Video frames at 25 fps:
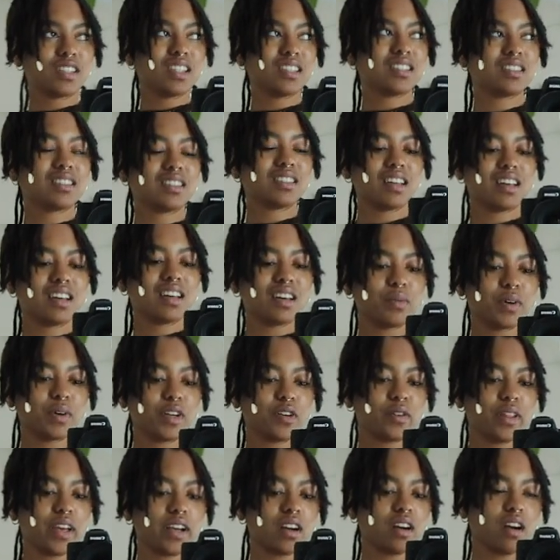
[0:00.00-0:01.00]
it's the, what
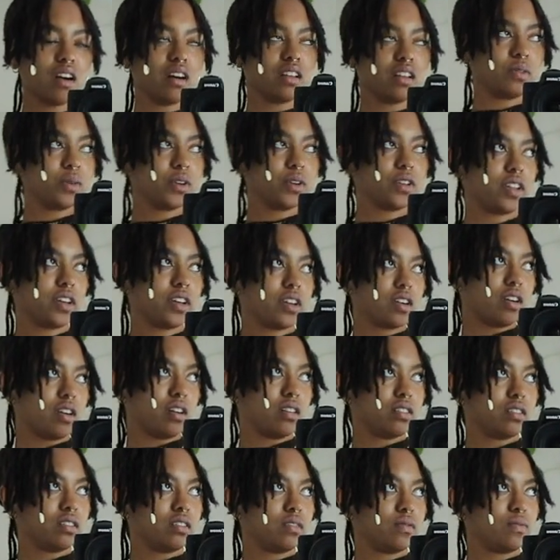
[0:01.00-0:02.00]
do they call it? What do they
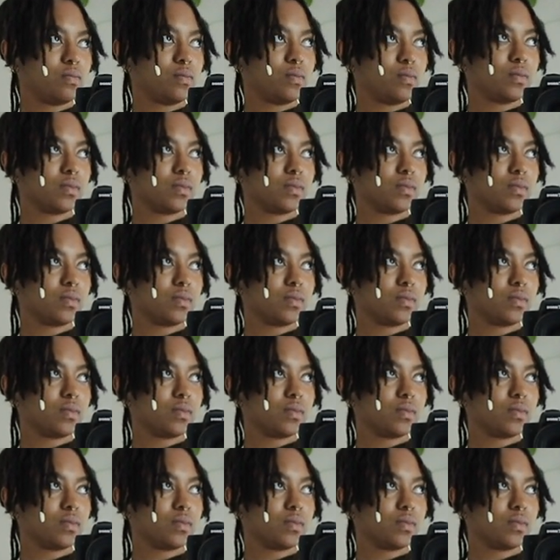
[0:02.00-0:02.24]
call it?